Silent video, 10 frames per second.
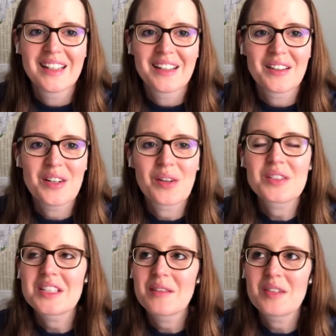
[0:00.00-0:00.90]
it's
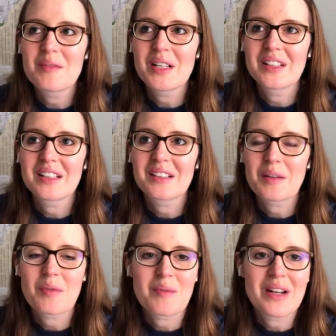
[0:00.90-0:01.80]
the same thing like
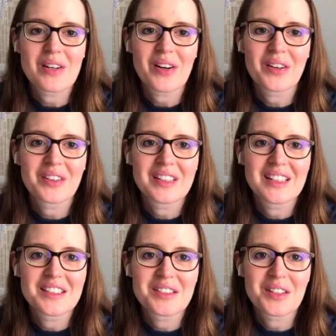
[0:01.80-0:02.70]
when my daughter
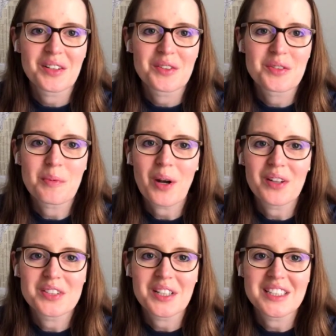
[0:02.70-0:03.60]
does her Zoom
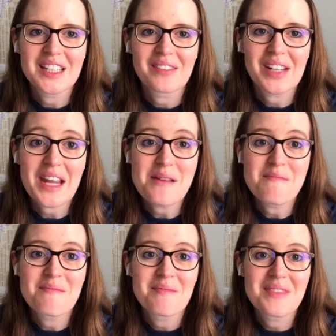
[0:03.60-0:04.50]
calls, she likes to have a game
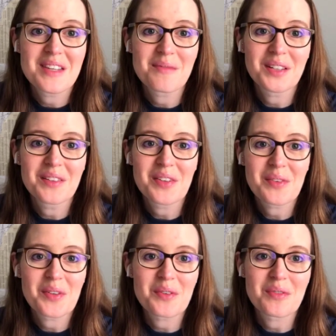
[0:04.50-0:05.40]
to play
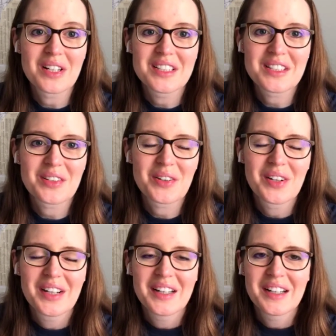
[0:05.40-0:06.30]
with her friends. So
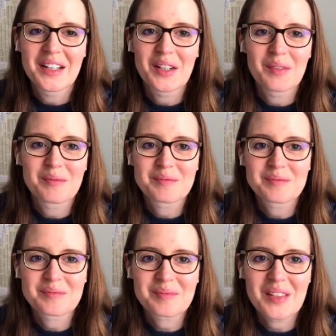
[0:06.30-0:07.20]

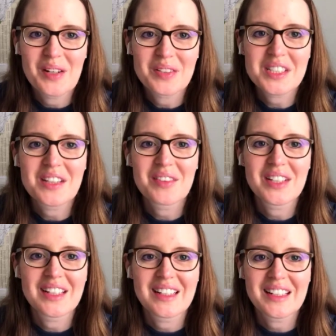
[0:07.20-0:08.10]
just give
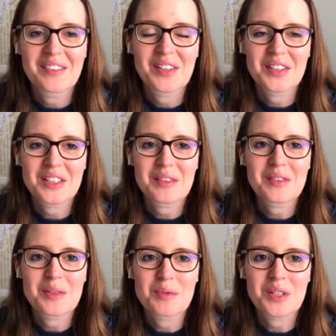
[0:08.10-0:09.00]
it
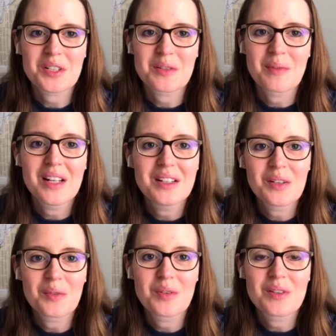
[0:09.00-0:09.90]
some structure,
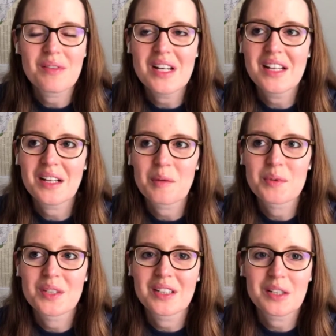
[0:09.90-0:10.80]
and reading
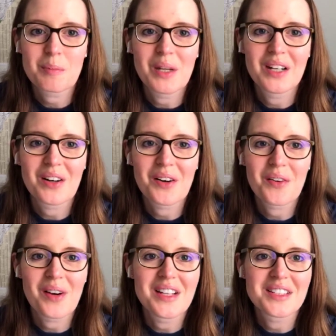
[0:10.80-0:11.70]
helps expand our
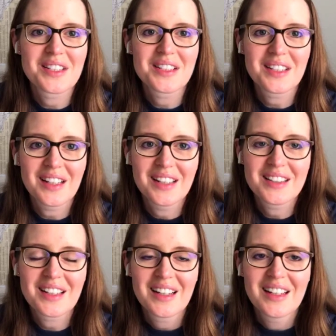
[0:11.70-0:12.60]
horizons, and
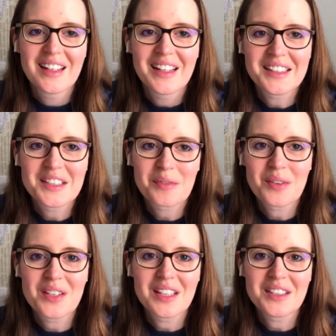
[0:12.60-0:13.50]
it's
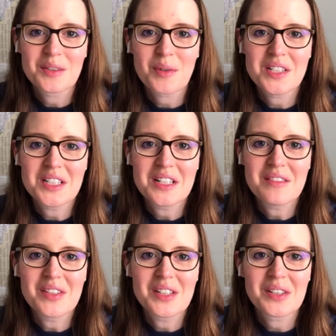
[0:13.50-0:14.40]
different than just watching
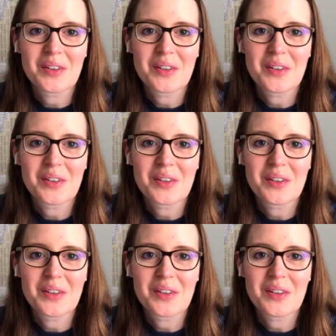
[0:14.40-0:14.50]
TV. So